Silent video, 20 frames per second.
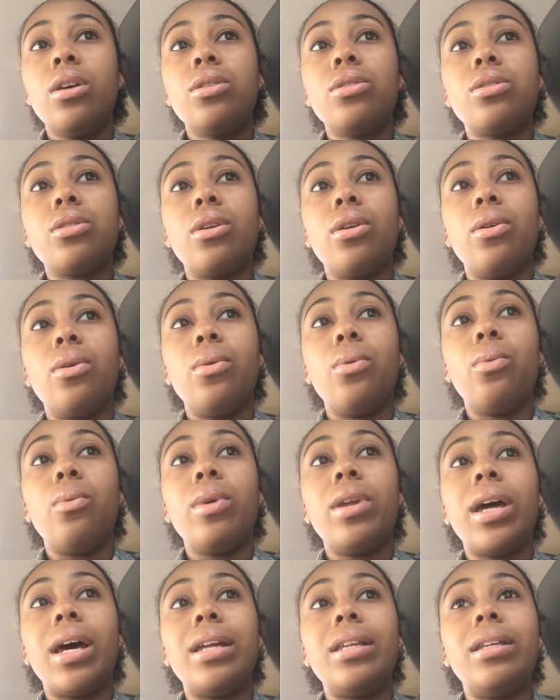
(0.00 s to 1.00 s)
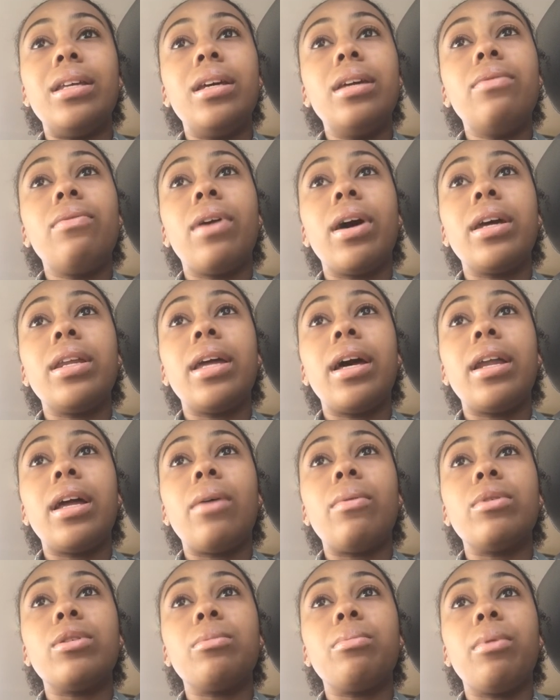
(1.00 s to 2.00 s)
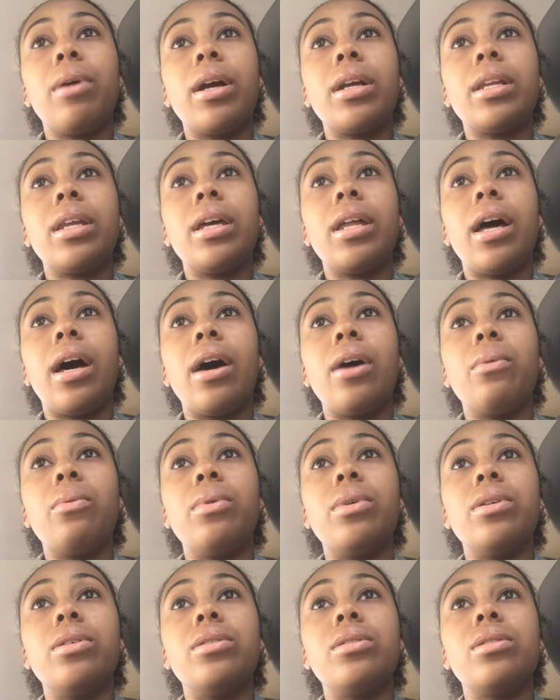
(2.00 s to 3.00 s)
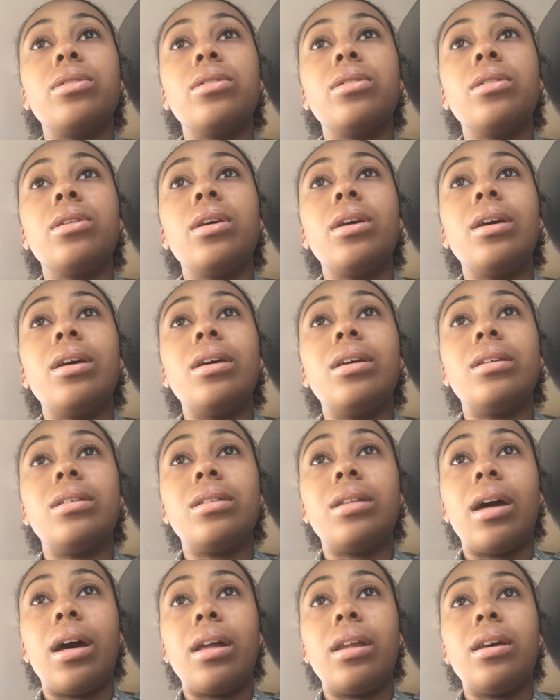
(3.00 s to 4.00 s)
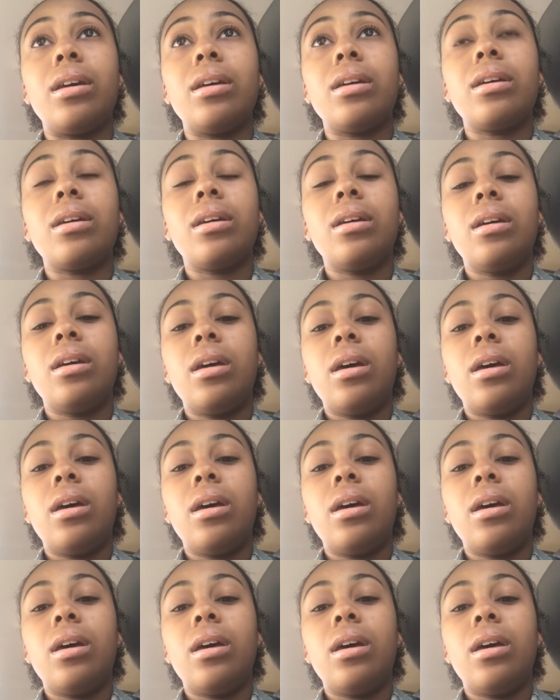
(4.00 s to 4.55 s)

So when I did find out I was pregnant, I was ecstatic.